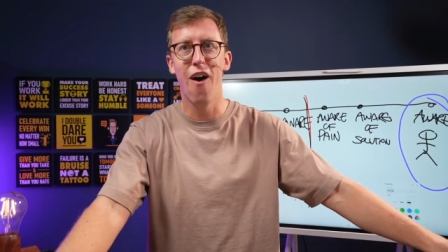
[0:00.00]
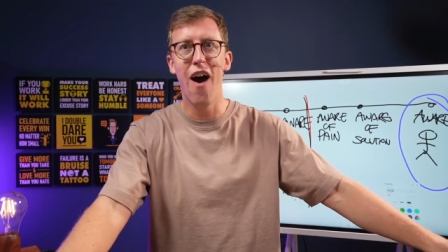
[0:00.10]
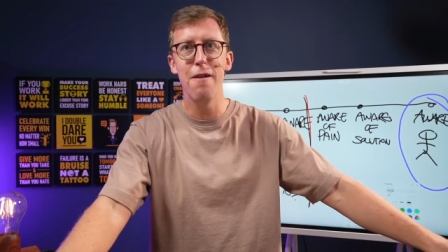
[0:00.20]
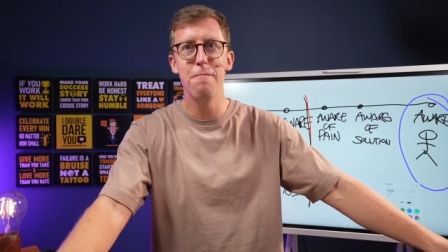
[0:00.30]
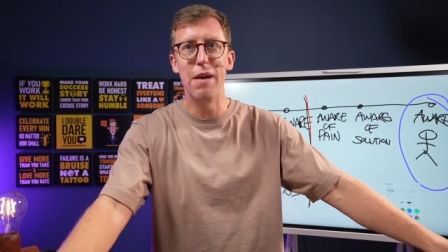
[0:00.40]
All
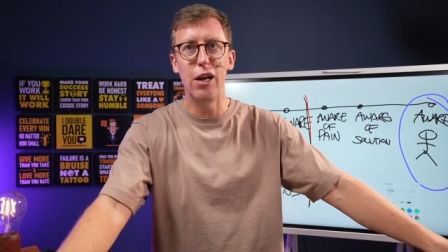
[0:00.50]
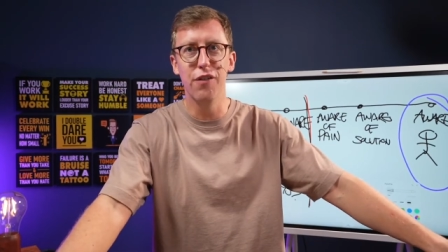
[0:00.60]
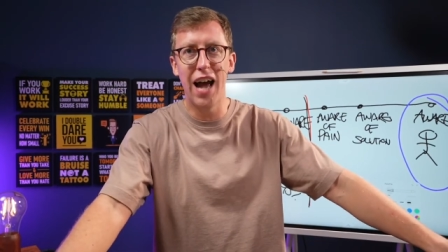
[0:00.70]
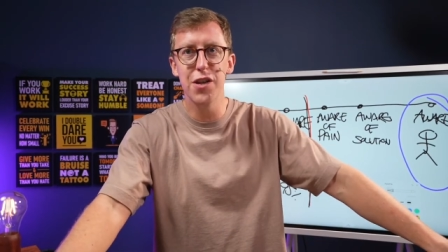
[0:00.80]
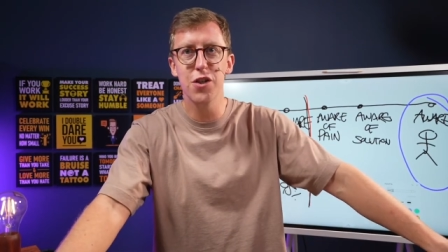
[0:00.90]
right, big love,
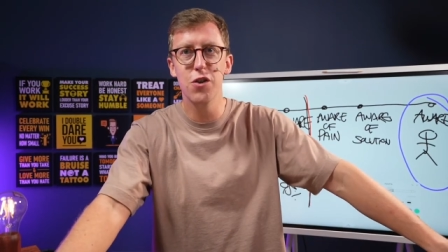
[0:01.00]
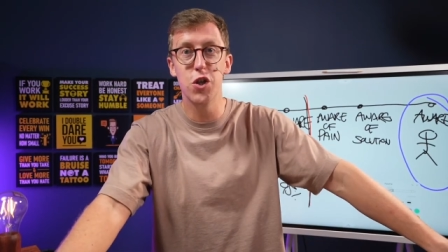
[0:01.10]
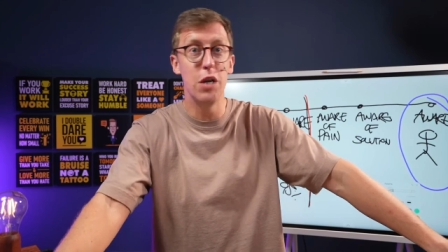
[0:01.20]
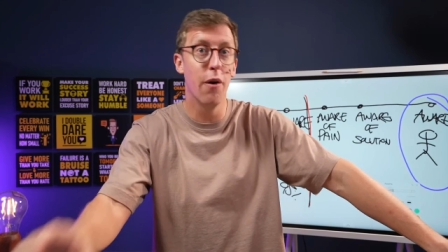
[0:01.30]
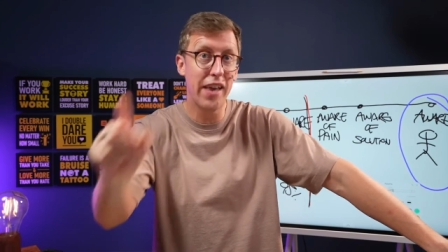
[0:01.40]
guys.
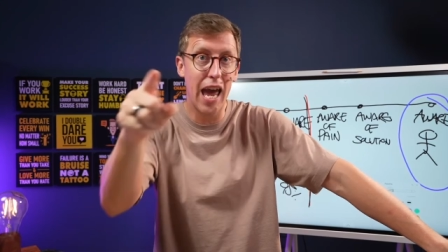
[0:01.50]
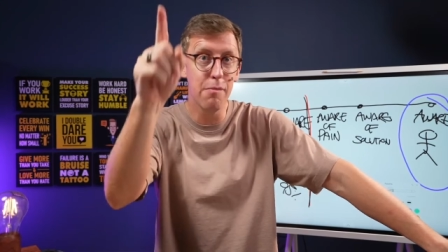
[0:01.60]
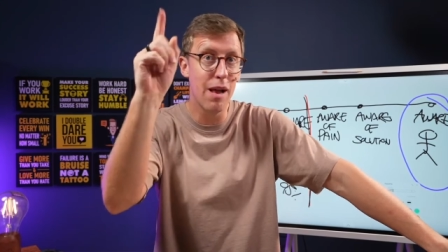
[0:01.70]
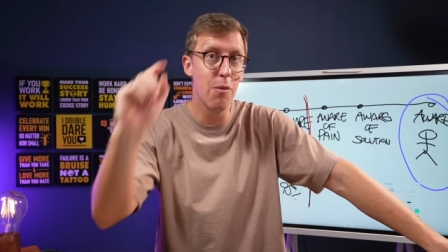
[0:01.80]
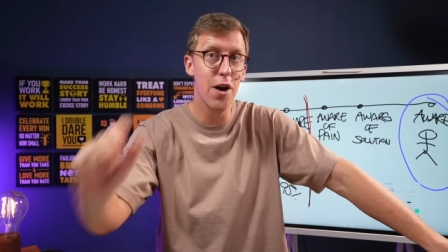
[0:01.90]
See you on the Game
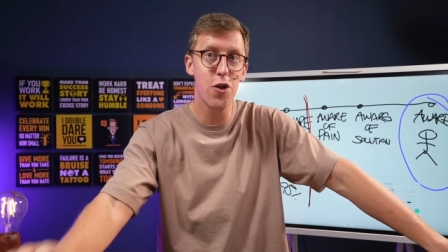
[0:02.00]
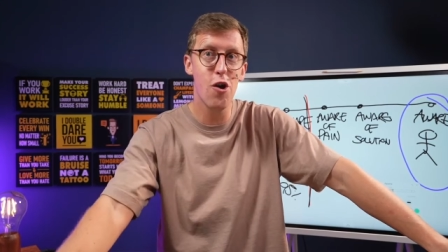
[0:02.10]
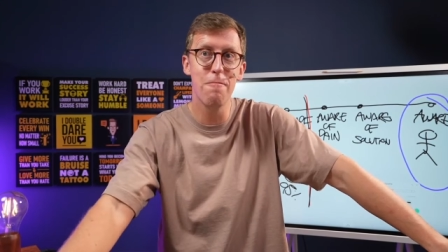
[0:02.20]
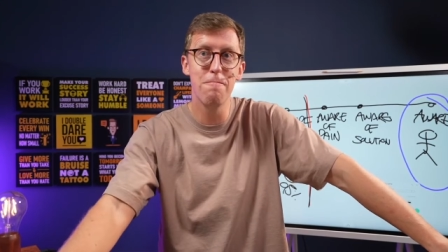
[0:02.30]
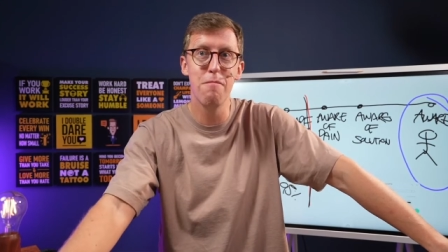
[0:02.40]
Plan
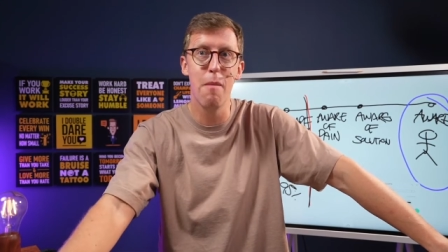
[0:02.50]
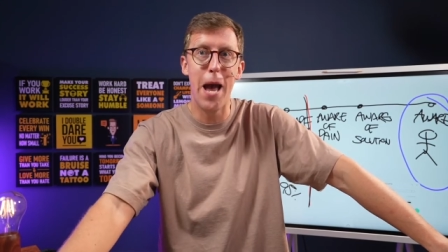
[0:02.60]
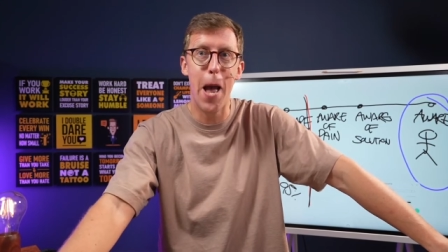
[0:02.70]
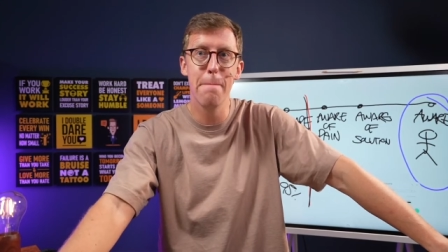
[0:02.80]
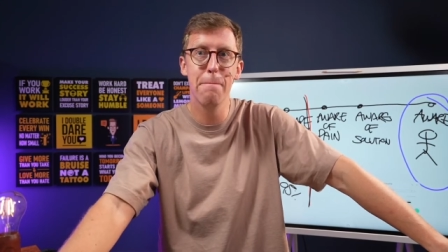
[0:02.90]
Workshop. Bye bye.